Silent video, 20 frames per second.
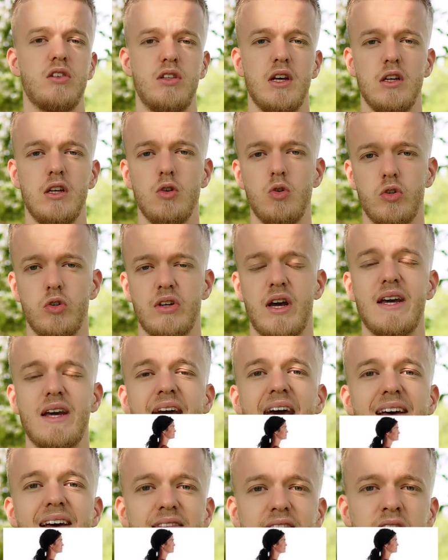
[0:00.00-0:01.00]
they use an
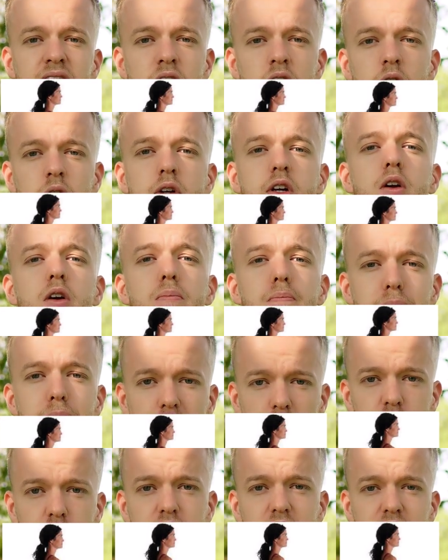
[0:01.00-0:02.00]
anterior
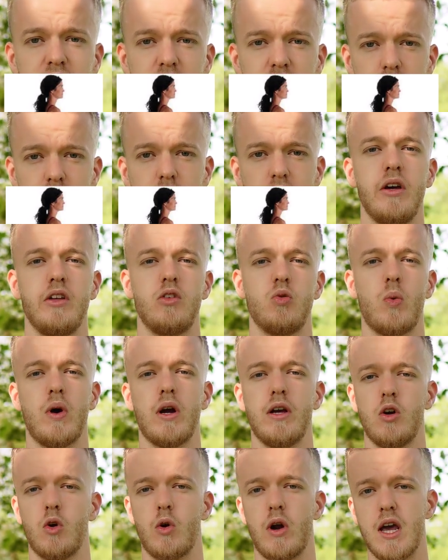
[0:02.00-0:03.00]
pelvic tilt. It's where
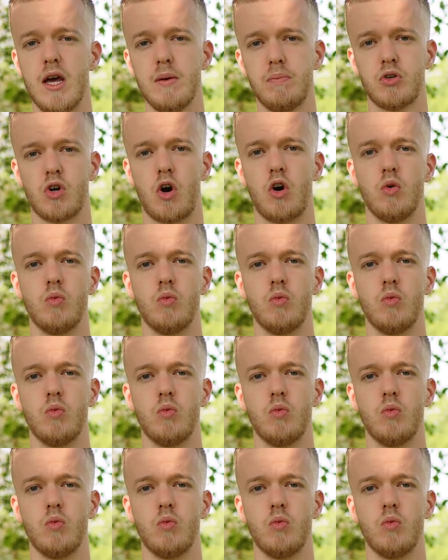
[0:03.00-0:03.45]
your hips are